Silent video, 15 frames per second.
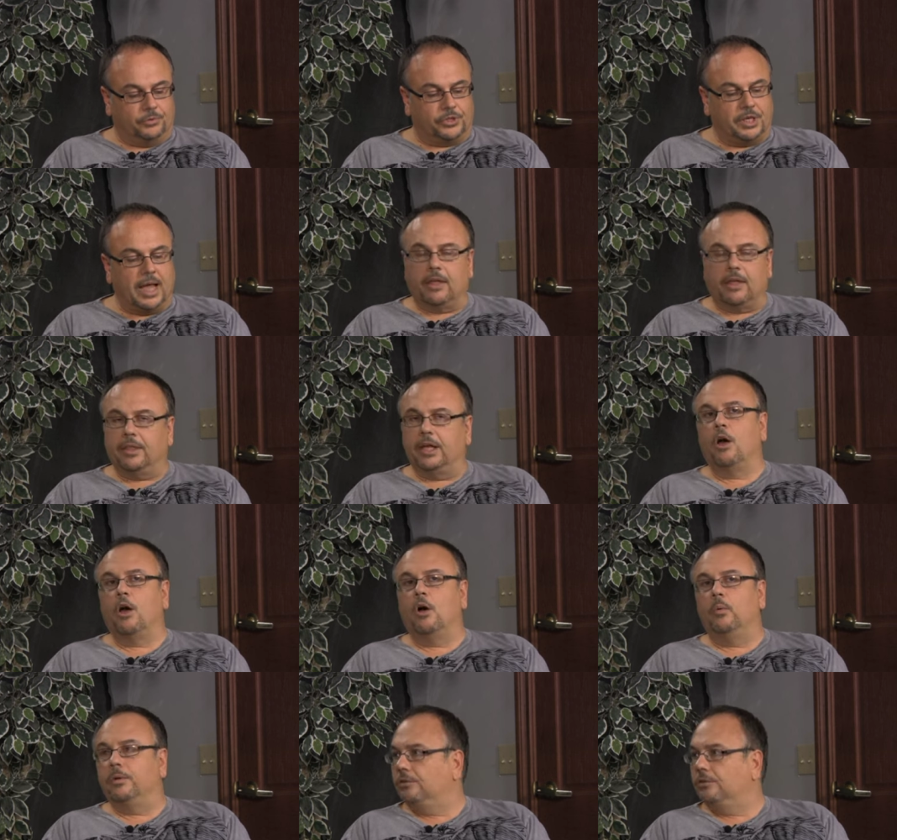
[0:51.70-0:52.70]
see how they
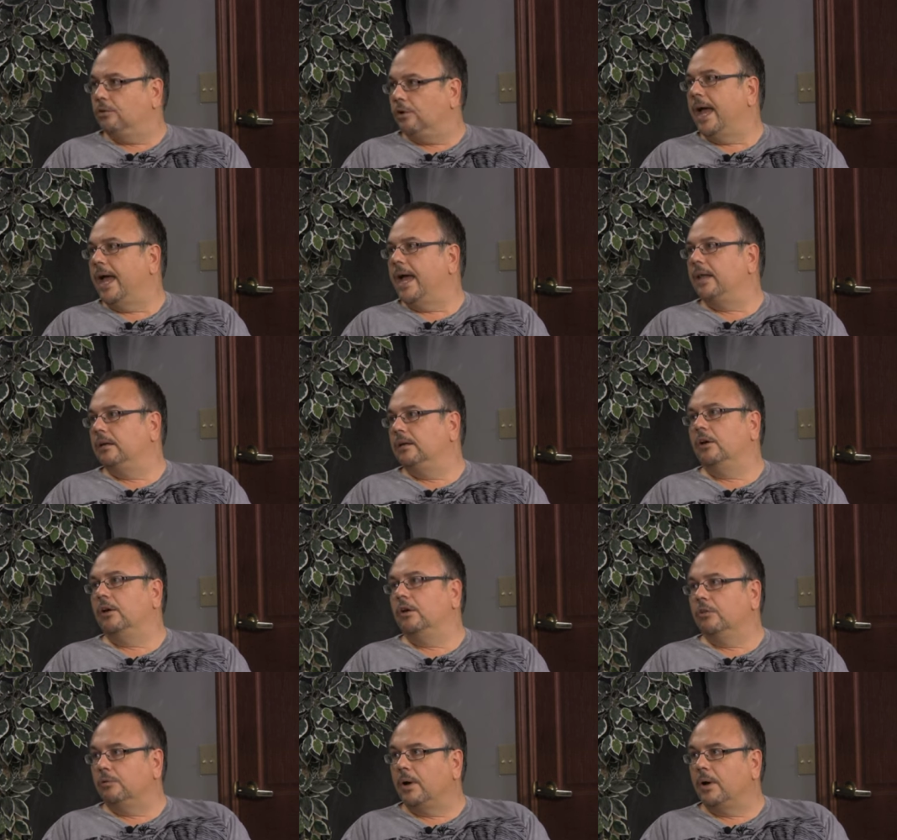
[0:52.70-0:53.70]
go with Grant.
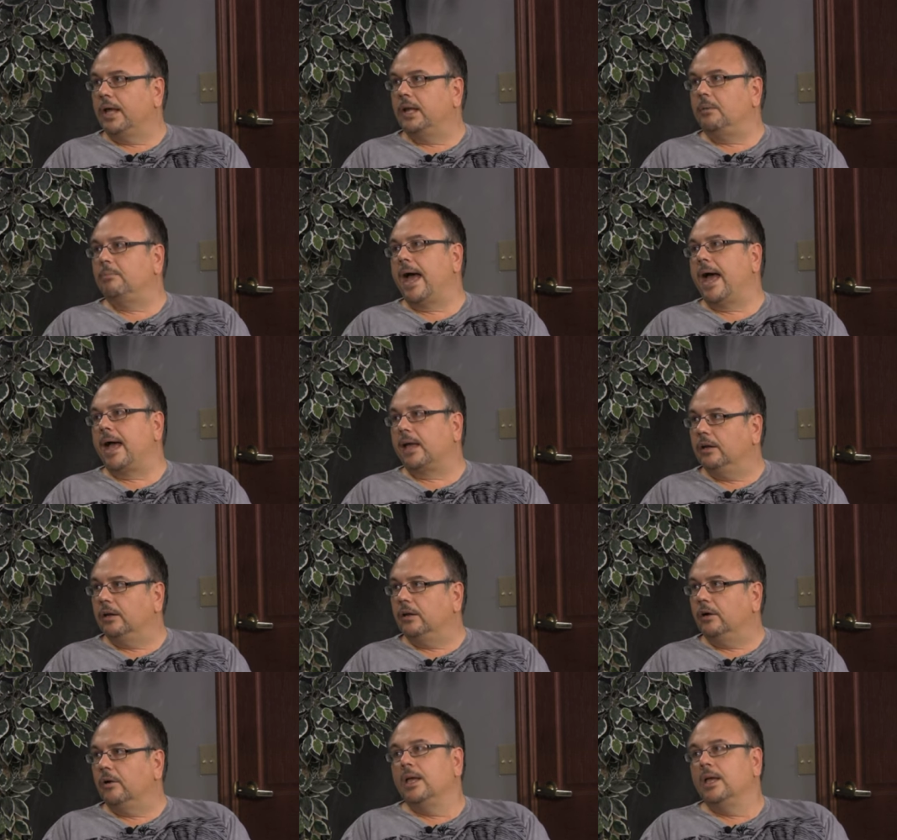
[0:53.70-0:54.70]
You know, the running back.
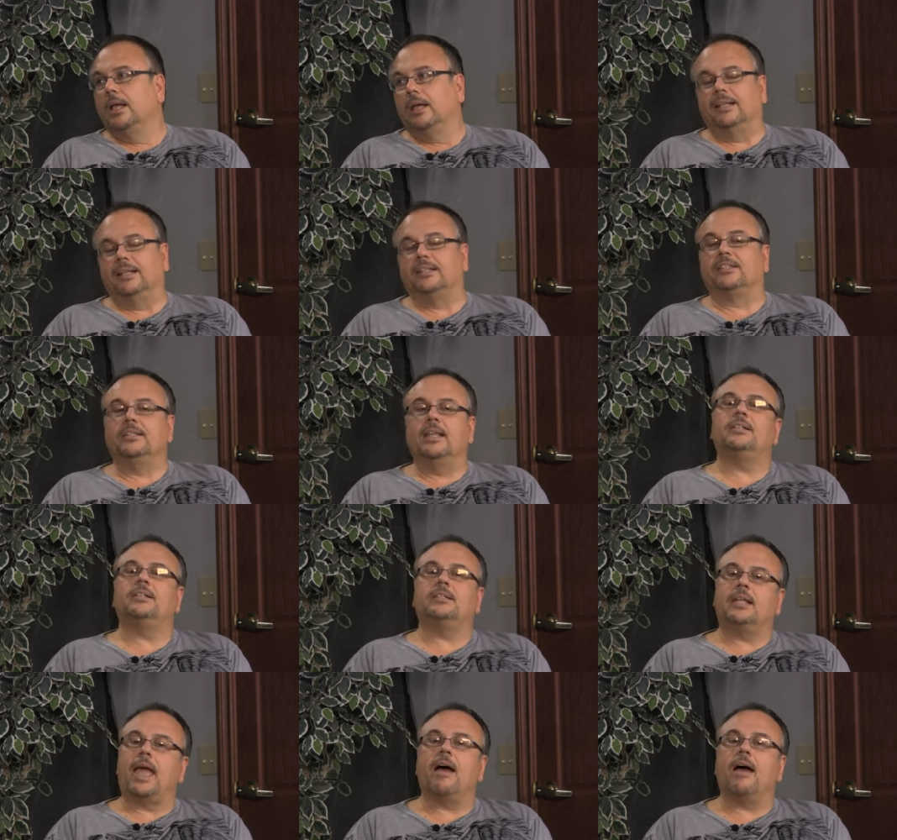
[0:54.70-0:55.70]
You know, it's
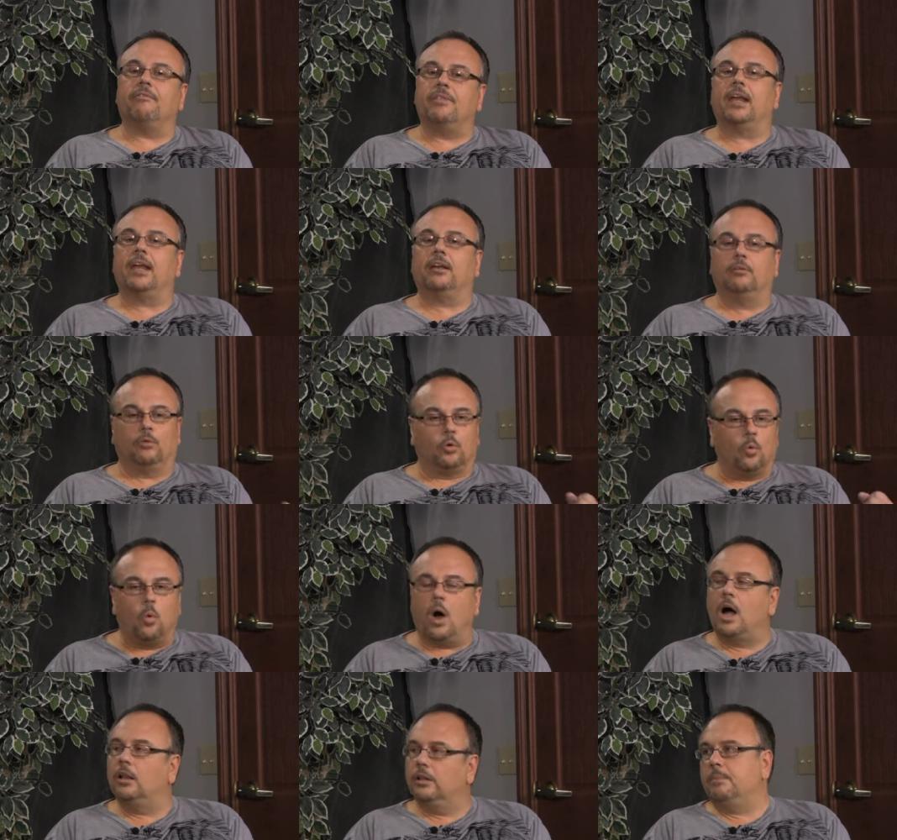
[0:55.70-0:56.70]
nice to have that
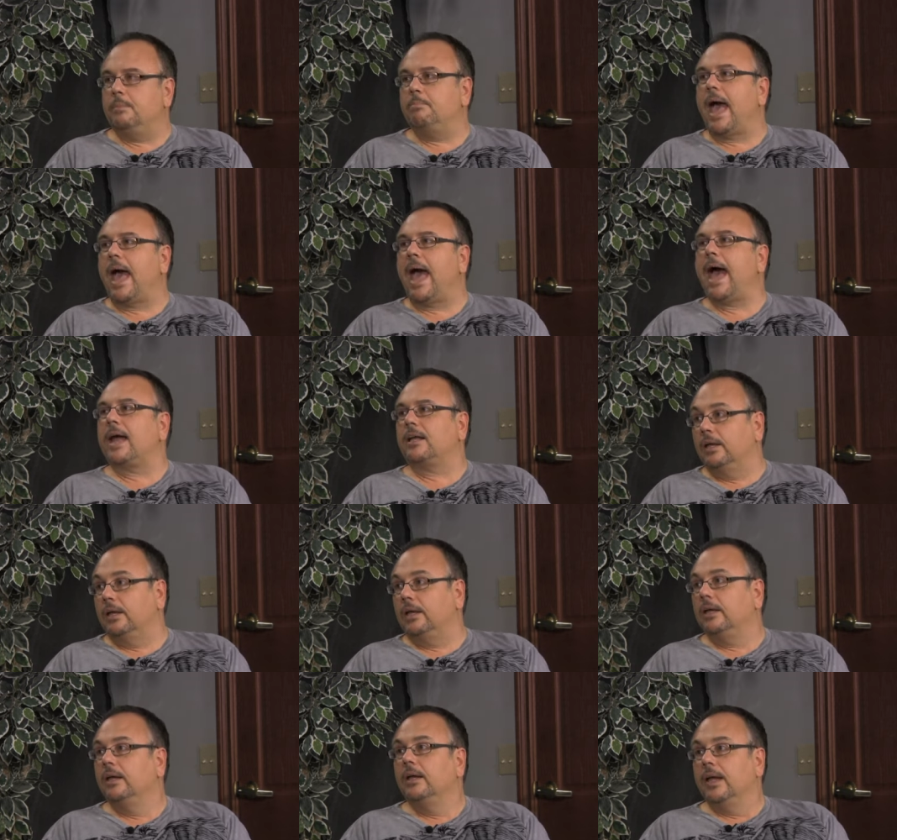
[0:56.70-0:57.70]
quality back
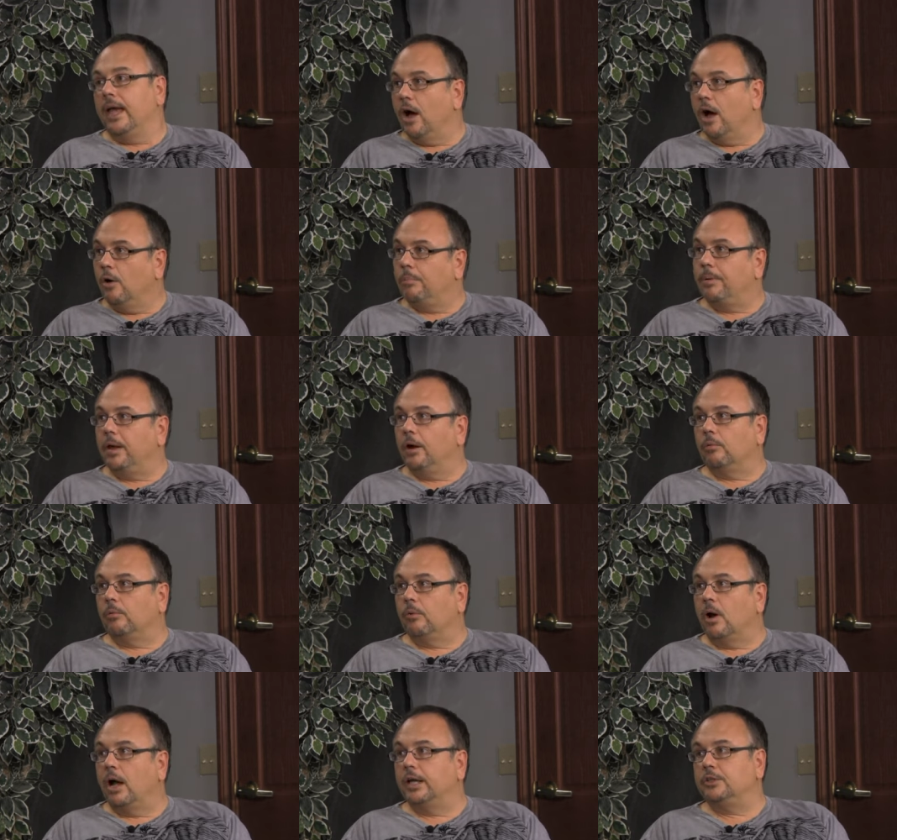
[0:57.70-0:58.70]
to help
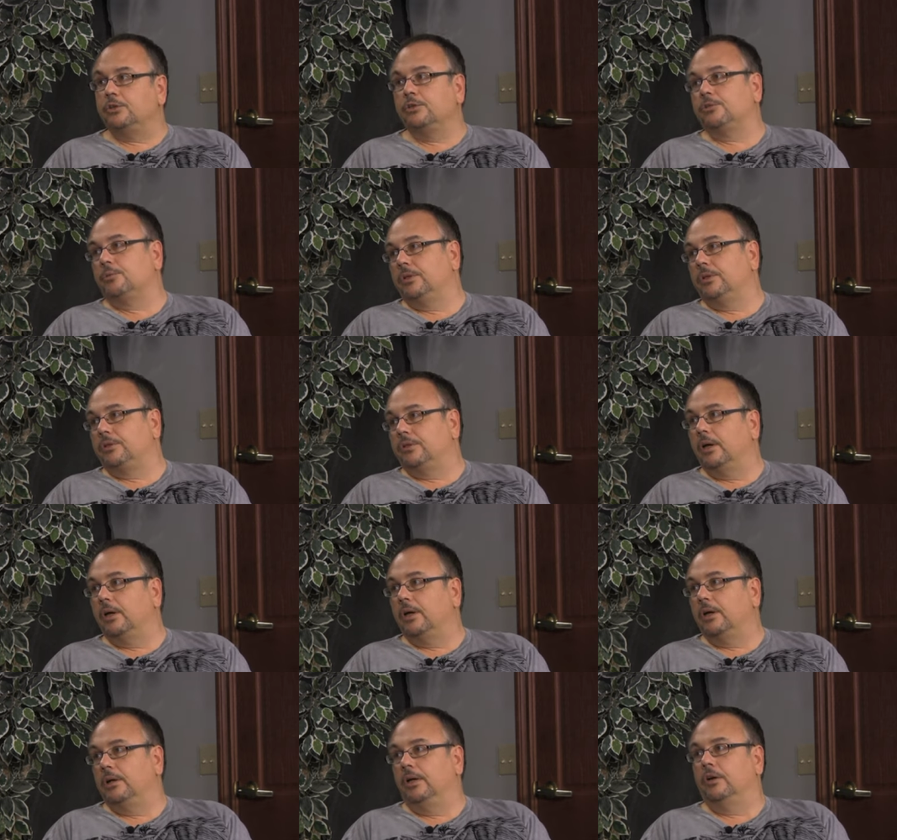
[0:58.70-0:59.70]
Aaron Rodgers with,
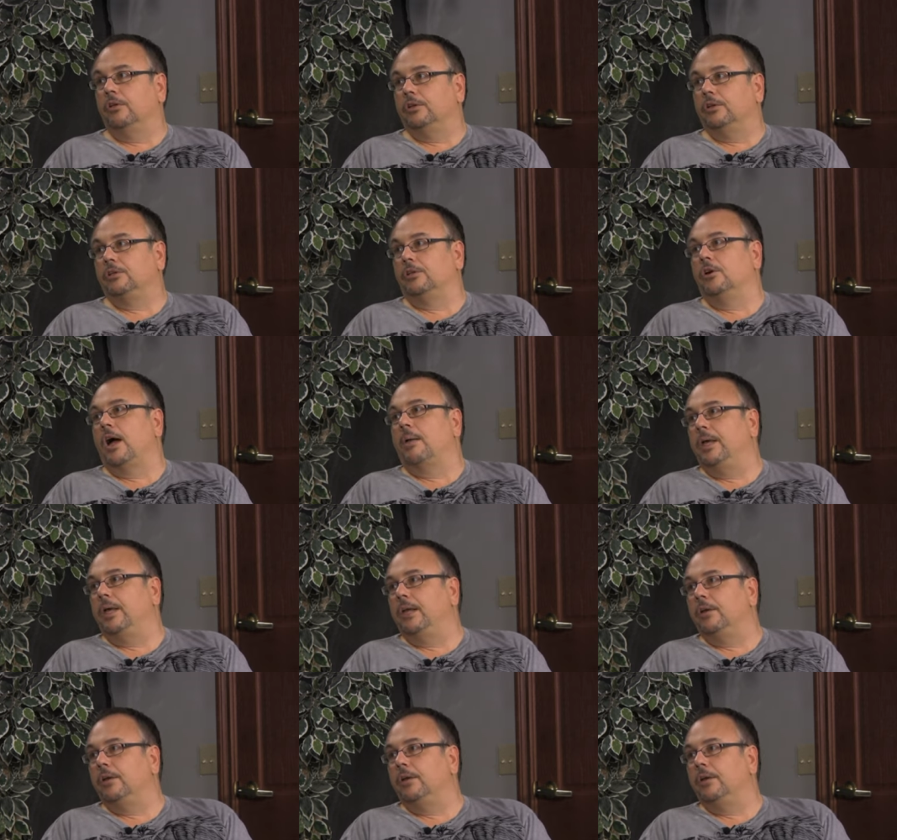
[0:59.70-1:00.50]
that they're not